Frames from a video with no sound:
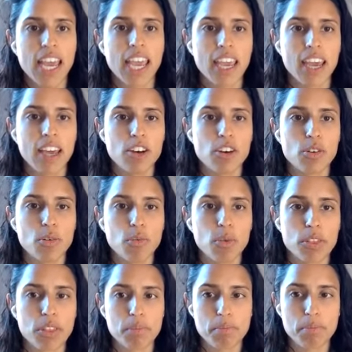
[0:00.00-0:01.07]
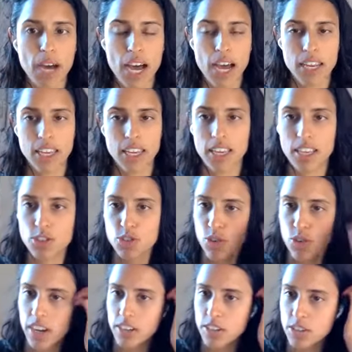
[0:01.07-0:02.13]
And what the body is
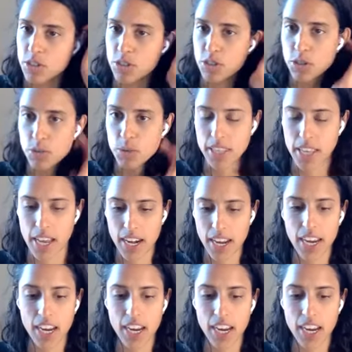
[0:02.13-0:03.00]
trying to do at that